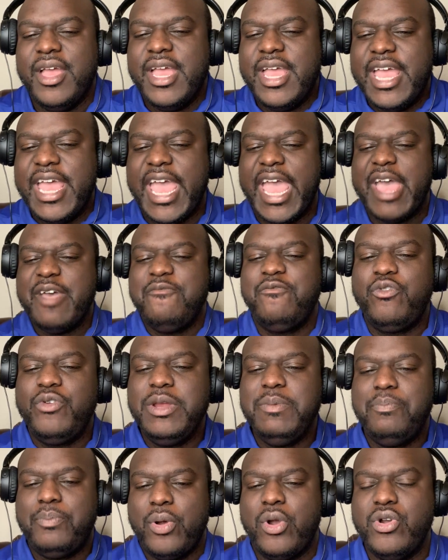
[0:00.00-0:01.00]

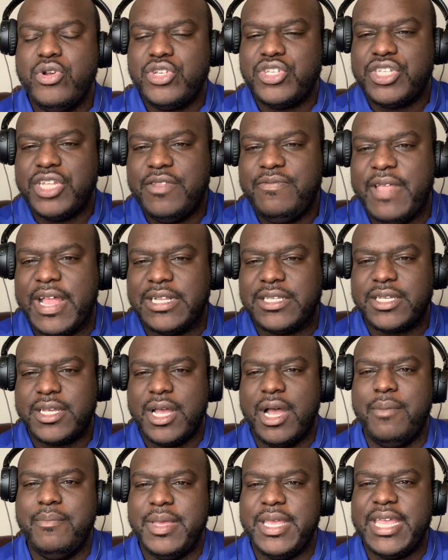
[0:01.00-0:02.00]
Every person that's
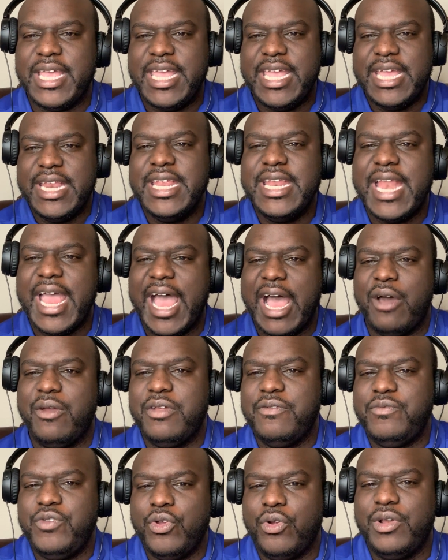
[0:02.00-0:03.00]
coming in and out
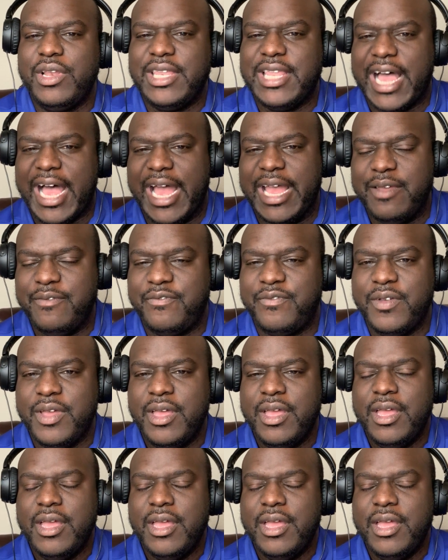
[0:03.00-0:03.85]
of your life